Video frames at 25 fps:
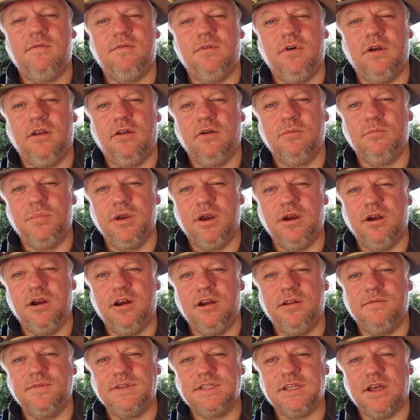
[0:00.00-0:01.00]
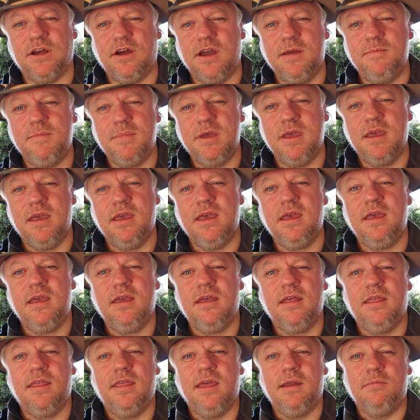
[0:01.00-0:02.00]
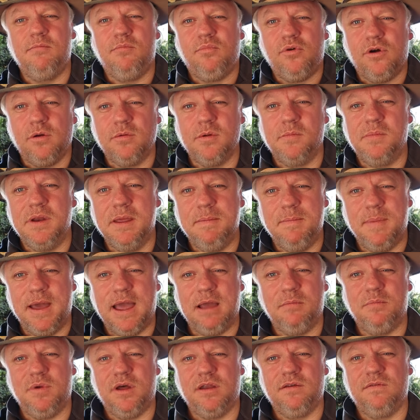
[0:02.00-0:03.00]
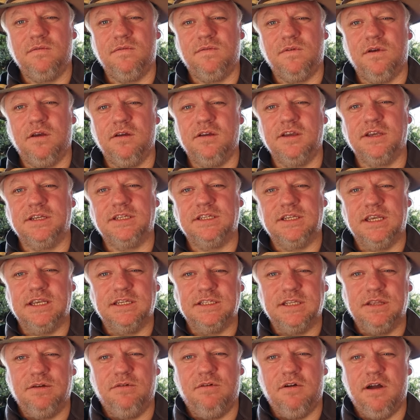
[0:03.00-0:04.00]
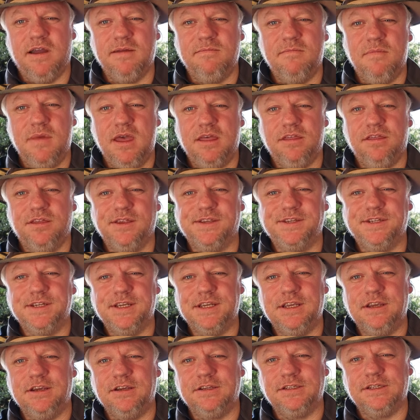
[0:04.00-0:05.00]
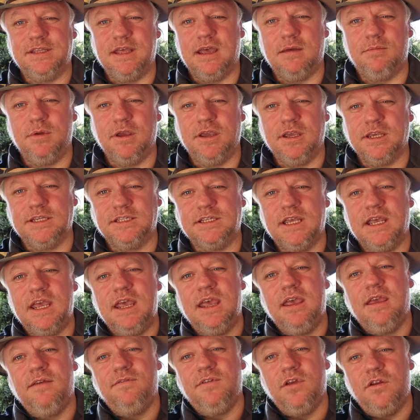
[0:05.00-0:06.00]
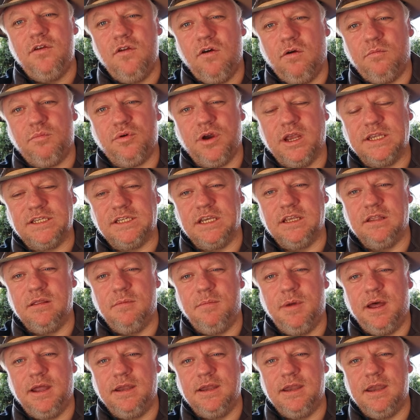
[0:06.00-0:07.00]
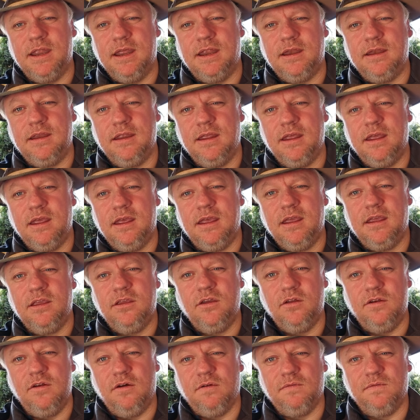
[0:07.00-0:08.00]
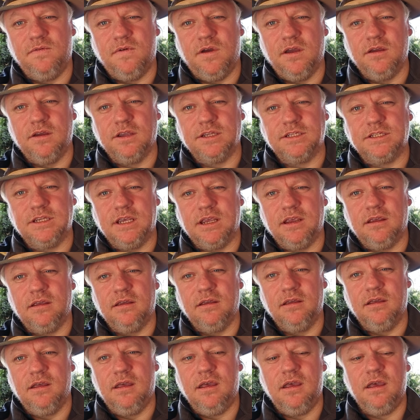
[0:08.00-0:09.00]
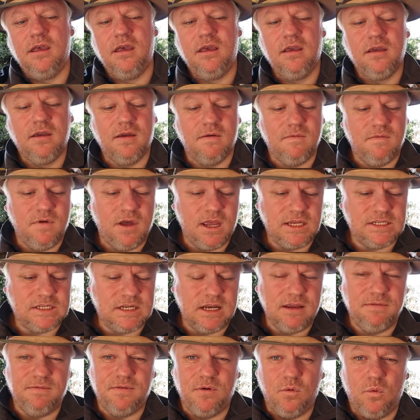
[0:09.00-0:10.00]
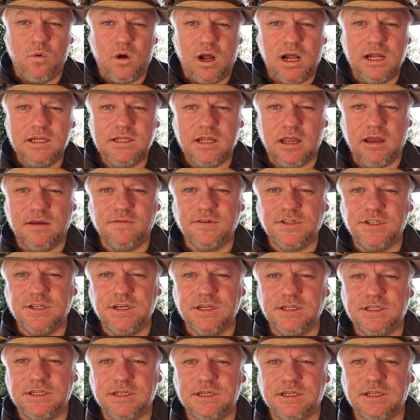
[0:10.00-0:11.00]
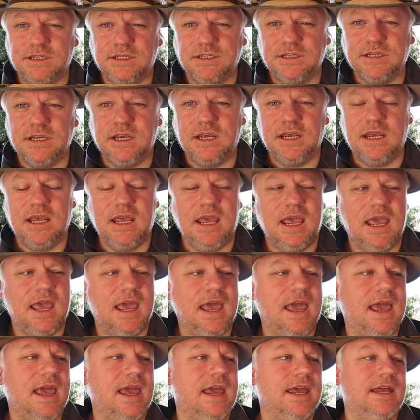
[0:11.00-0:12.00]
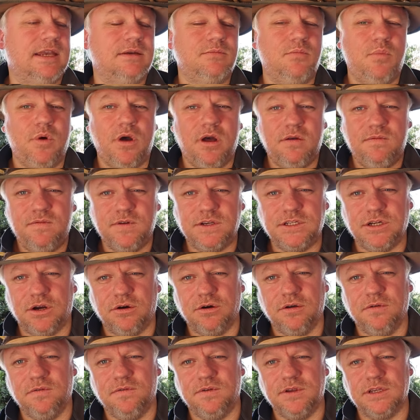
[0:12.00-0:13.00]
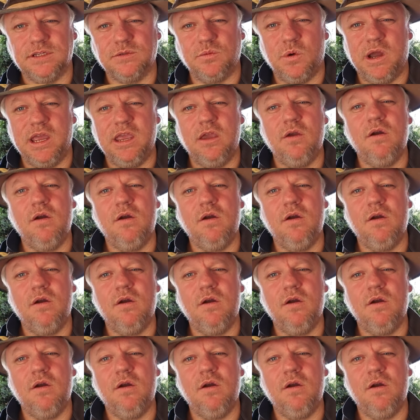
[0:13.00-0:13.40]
for a long period of time, then probably back button focus is the right method to use there, because if you're not pressing the button in, you're not focusing. Conversely, for wildlife shooters and bird photographers, where